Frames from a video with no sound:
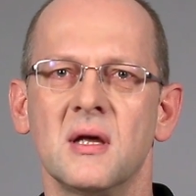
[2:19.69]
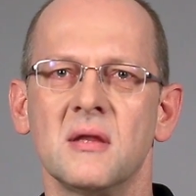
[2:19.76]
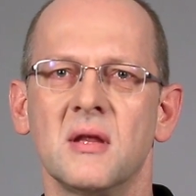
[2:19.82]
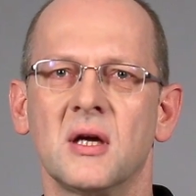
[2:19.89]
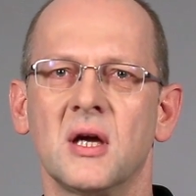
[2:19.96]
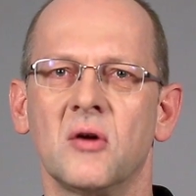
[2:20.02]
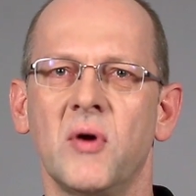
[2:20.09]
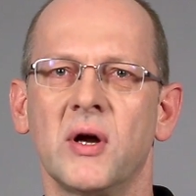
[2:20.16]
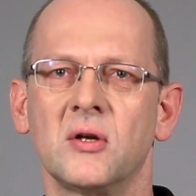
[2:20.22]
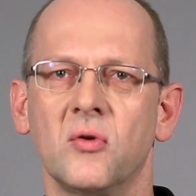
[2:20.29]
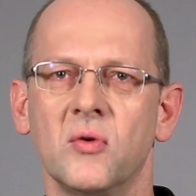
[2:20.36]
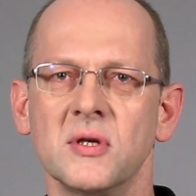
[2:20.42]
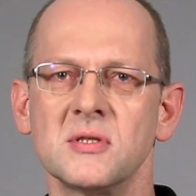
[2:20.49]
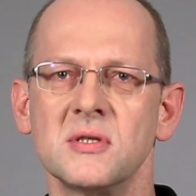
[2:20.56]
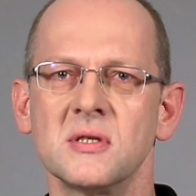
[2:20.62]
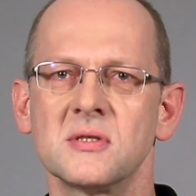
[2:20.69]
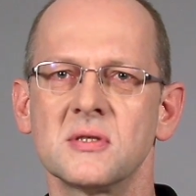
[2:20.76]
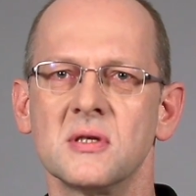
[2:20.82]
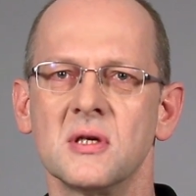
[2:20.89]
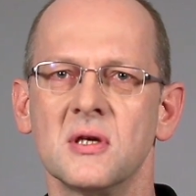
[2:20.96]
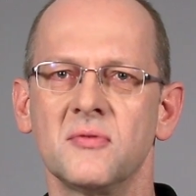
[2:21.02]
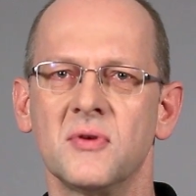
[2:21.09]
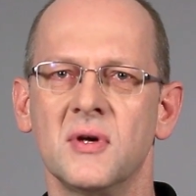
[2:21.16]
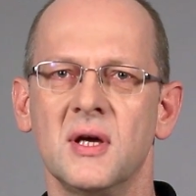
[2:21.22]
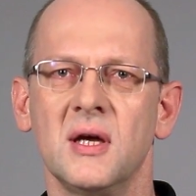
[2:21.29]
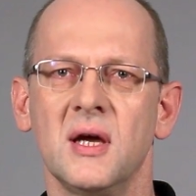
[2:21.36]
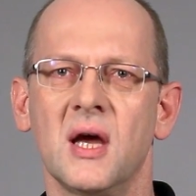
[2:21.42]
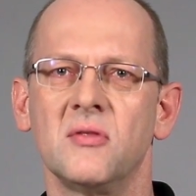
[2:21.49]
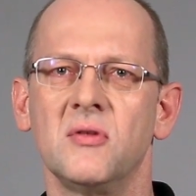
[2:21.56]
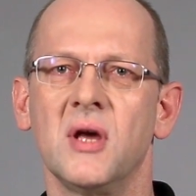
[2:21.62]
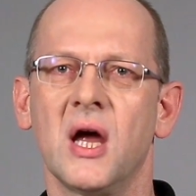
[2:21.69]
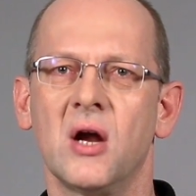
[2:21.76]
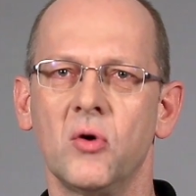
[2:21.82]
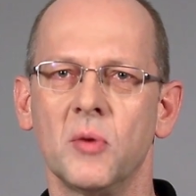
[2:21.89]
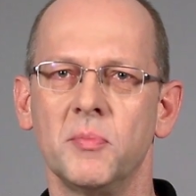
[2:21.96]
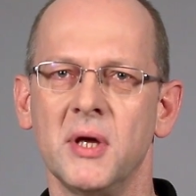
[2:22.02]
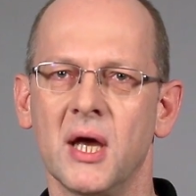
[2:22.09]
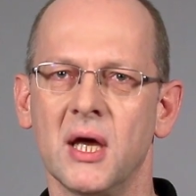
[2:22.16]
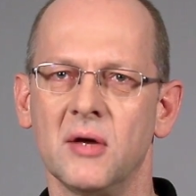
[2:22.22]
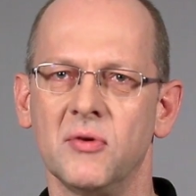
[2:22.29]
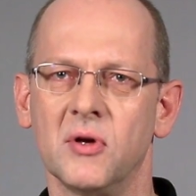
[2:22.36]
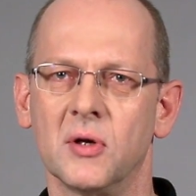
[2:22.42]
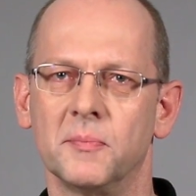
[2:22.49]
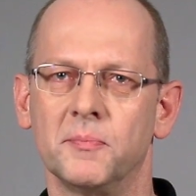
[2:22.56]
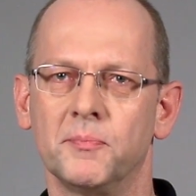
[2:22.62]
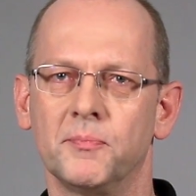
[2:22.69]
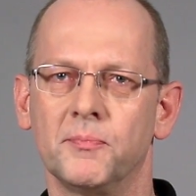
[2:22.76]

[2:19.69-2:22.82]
the characteristics curve and the error behavior.